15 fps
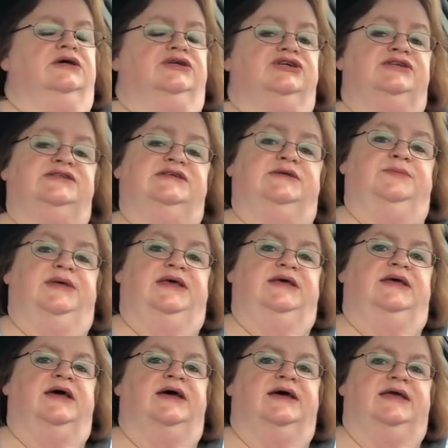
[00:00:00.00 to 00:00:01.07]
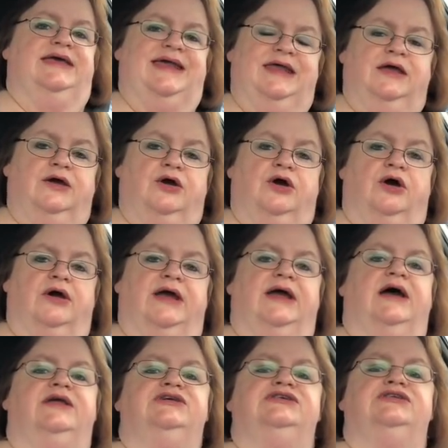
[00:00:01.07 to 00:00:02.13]
just in me getting a car,
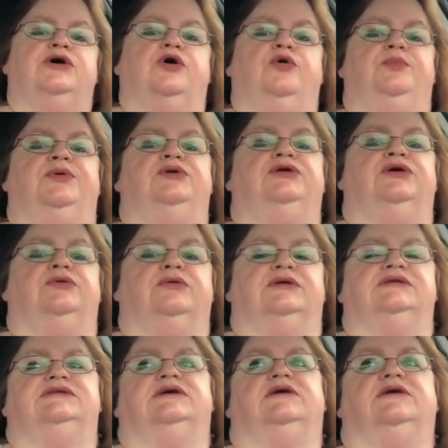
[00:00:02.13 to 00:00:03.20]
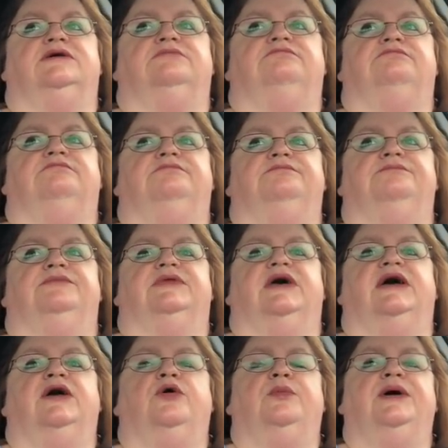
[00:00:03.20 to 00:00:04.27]
I just hope you don't,
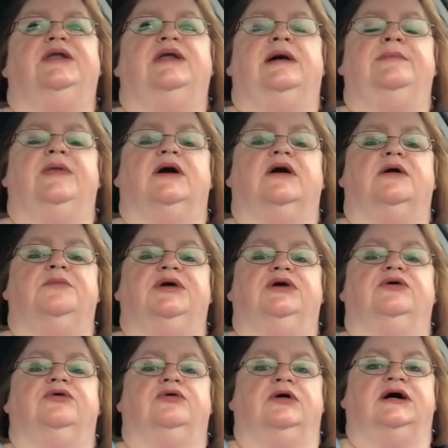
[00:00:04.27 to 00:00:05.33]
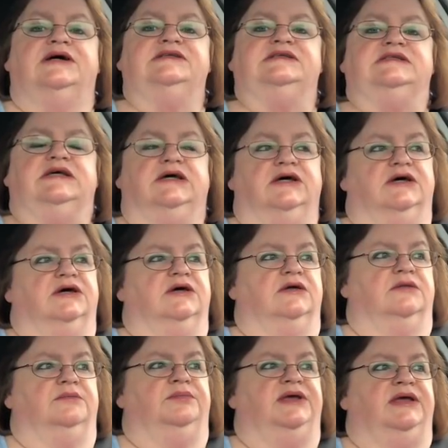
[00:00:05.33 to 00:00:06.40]
I hope I'm not coming across
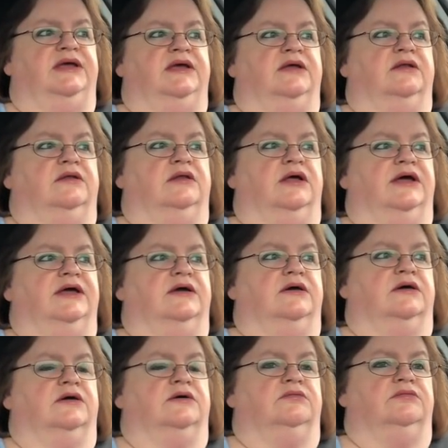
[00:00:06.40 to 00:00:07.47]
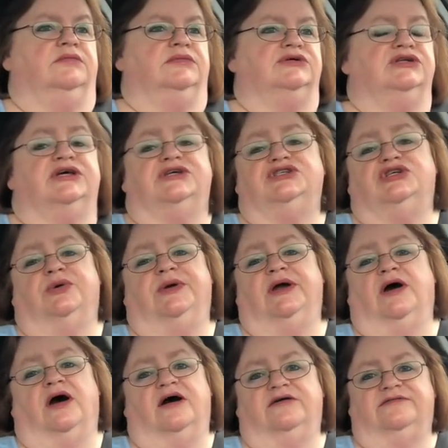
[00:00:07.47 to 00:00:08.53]
being like
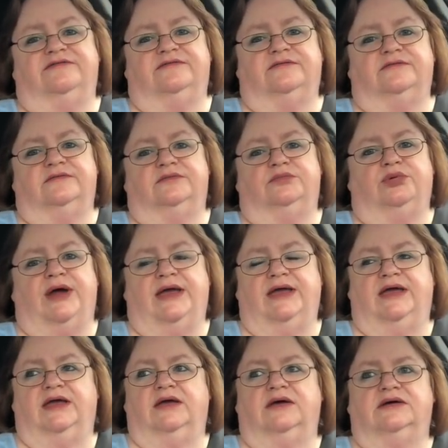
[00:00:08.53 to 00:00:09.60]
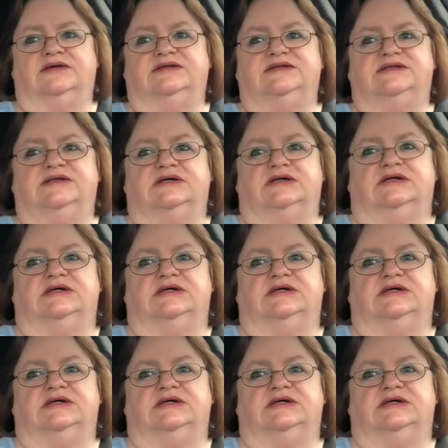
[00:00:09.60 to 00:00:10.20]
showing off, bragging, because